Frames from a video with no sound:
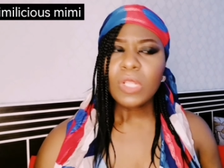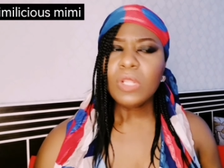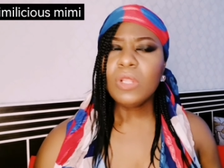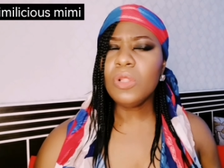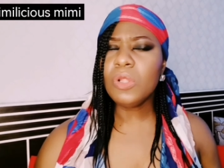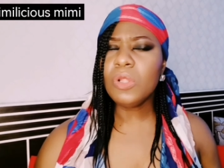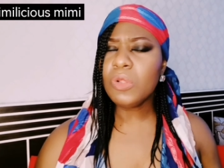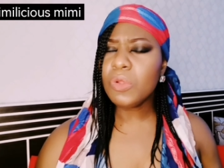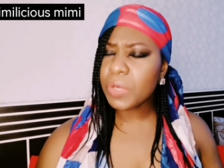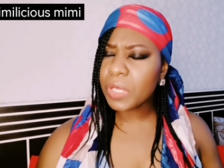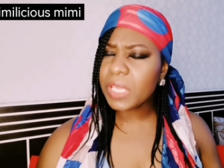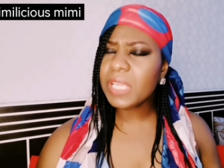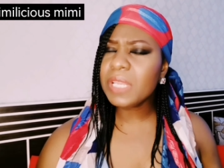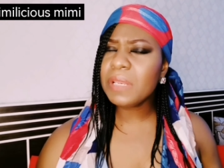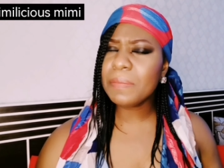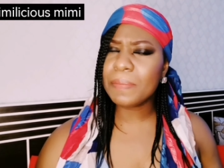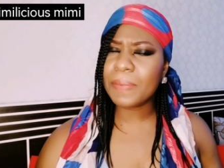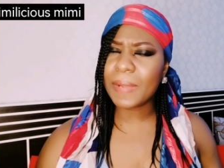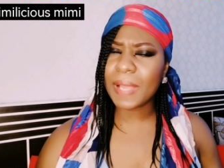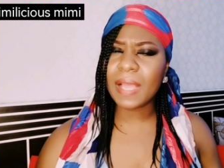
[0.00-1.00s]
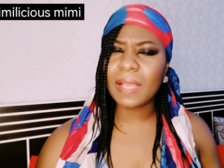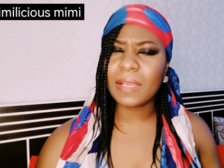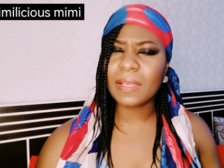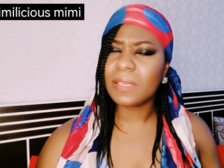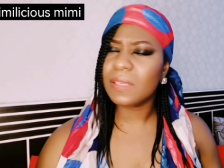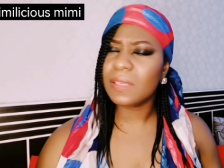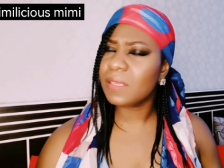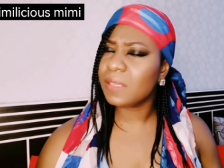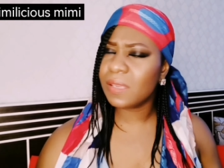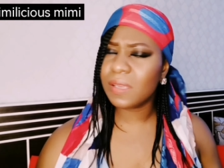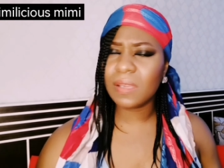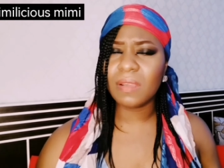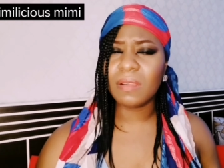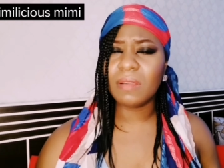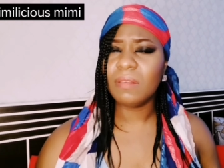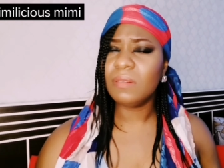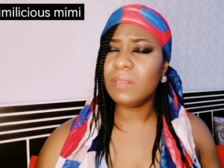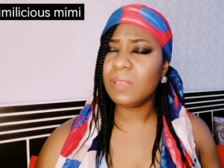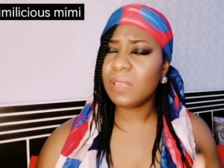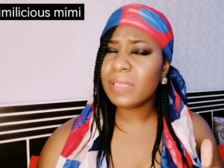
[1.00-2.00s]
Looking back,
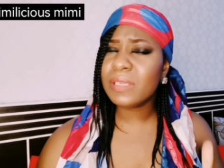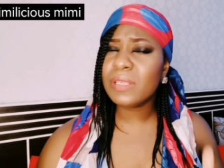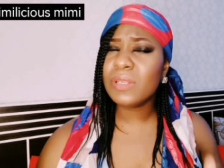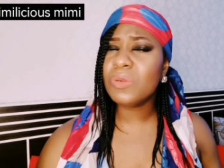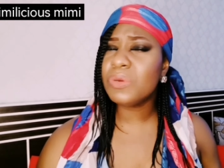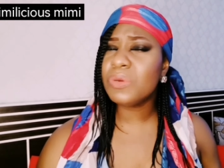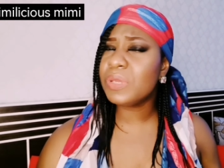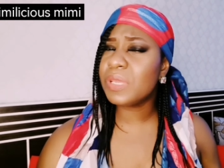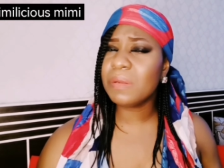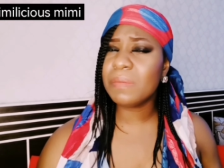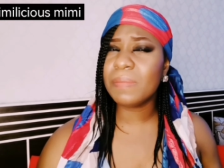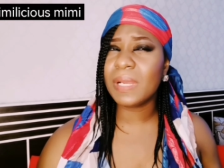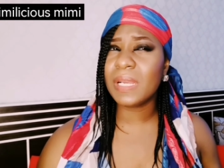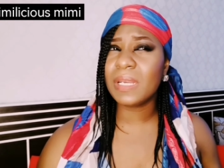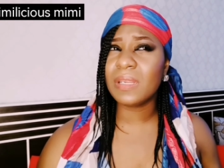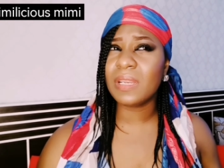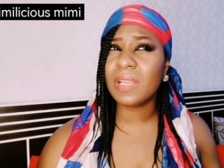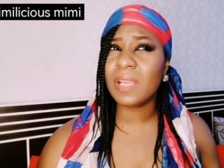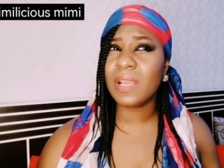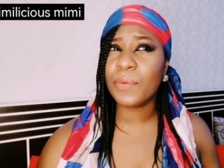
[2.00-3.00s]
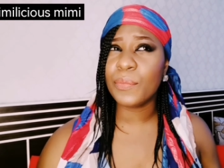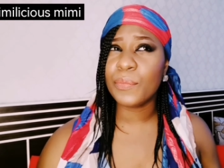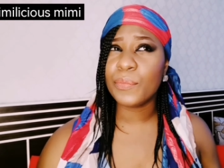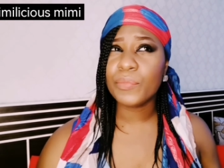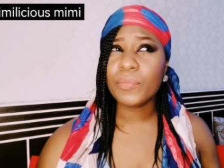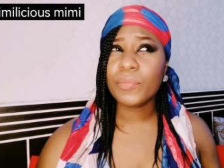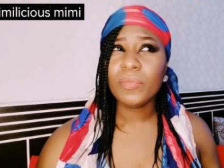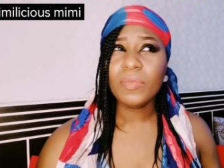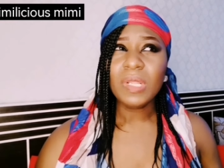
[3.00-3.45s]
looking back now,